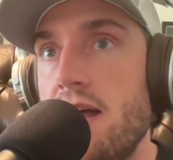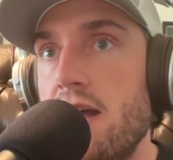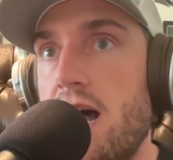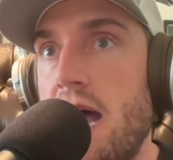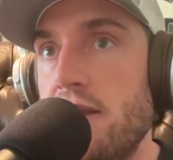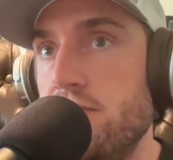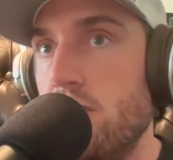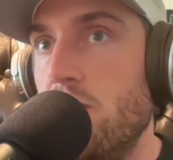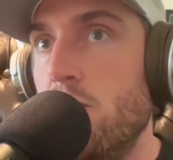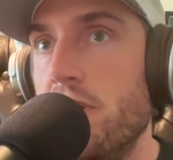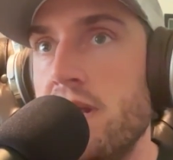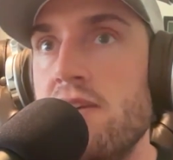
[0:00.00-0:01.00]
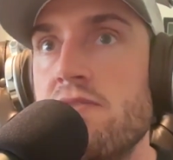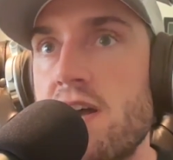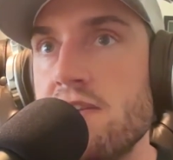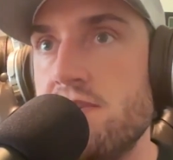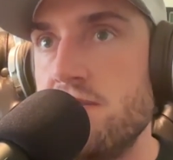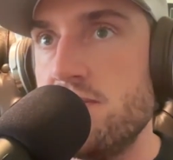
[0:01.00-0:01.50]
I don't want to
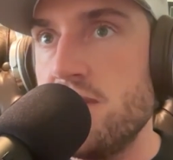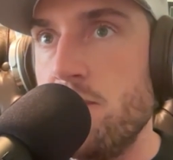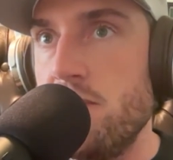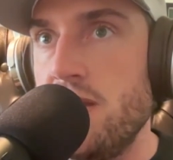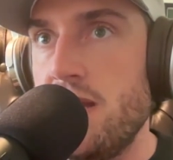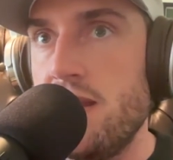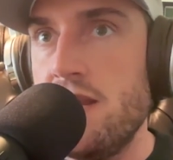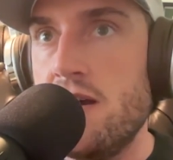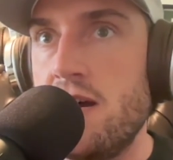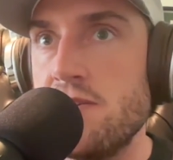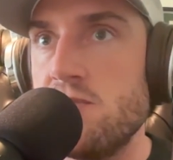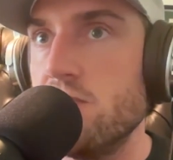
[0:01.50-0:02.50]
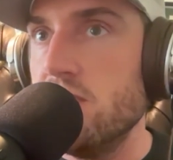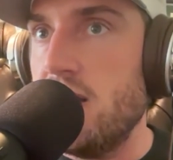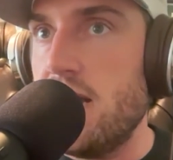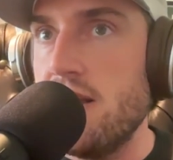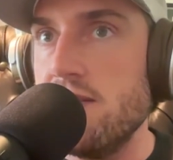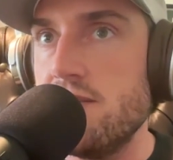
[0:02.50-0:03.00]
invest in something and then us
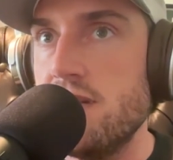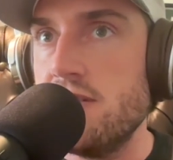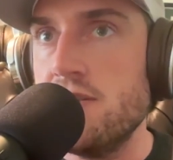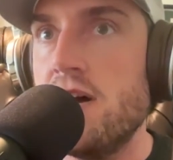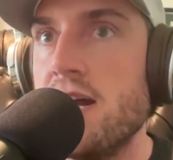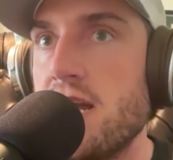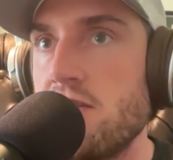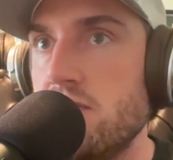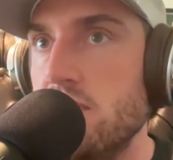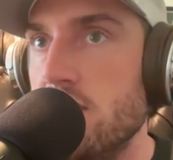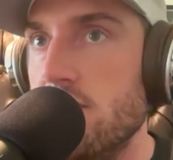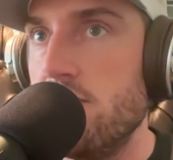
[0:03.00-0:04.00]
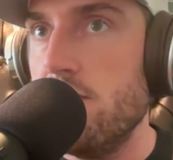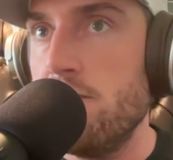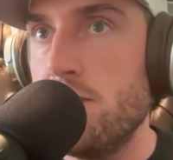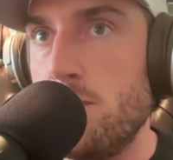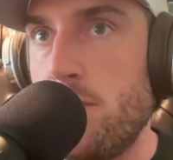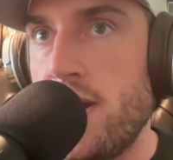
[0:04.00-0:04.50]
realize it's not actually a good fit
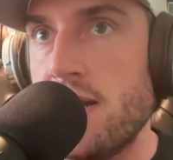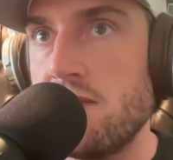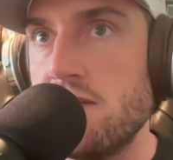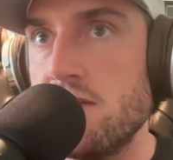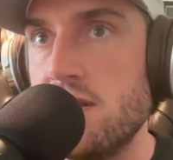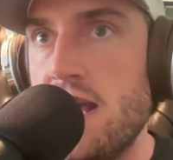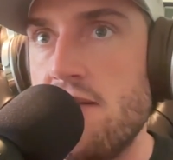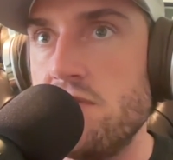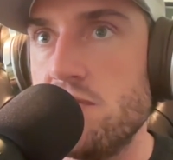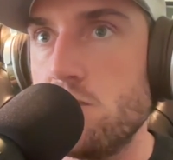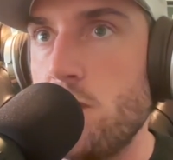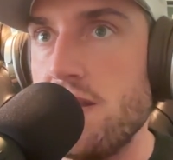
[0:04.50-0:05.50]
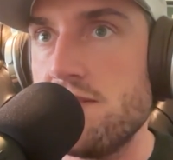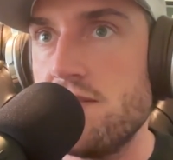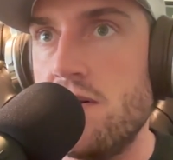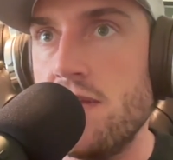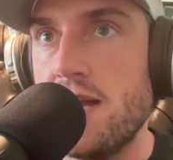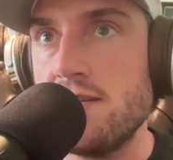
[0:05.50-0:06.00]
for the practice and have just wasted
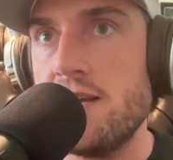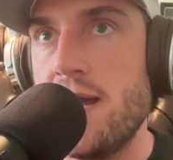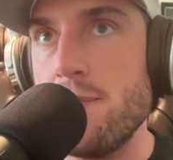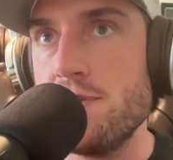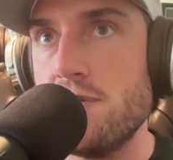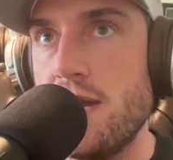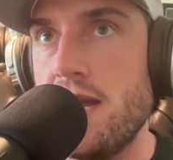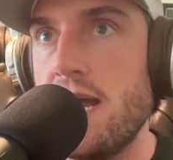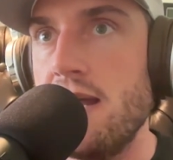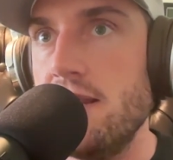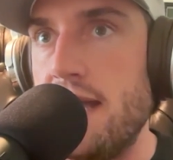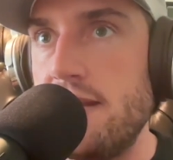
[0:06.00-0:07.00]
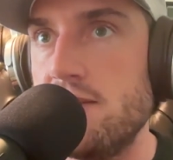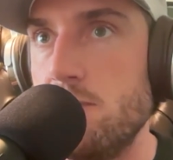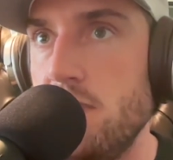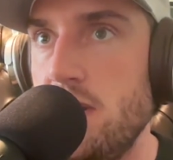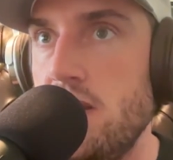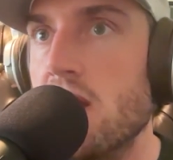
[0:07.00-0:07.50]
all that time. So I like to
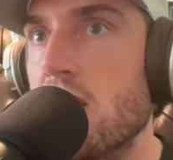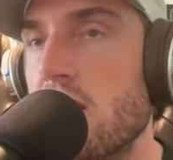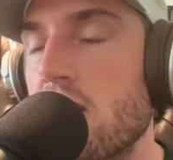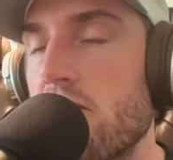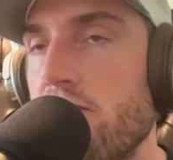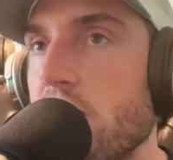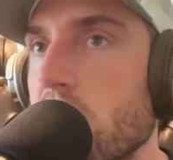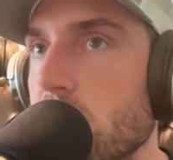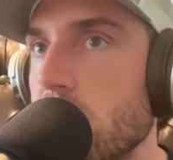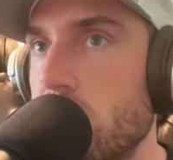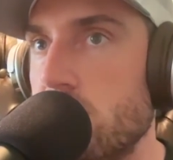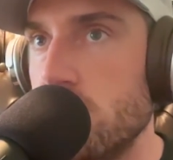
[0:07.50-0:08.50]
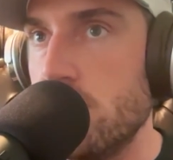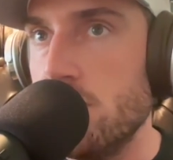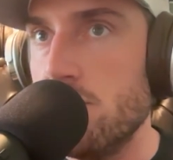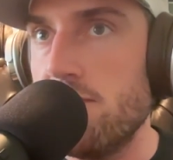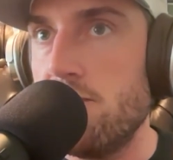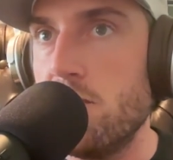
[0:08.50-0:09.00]
be fairly
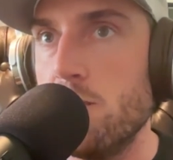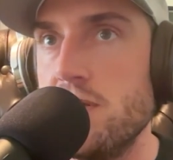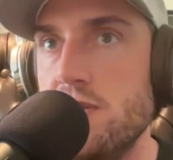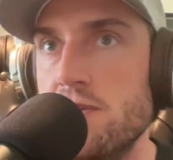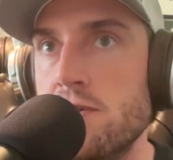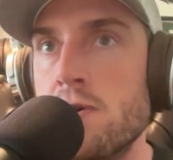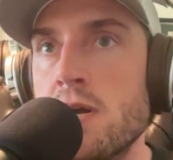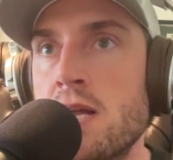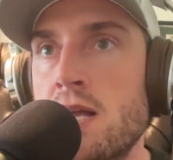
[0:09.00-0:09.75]
certain before we do.